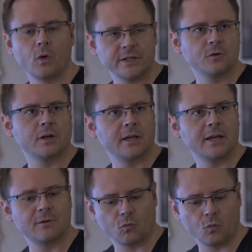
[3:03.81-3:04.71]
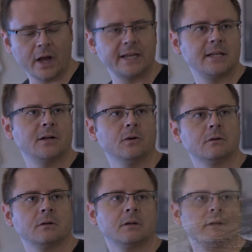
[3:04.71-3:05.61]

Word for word: what you can get right here.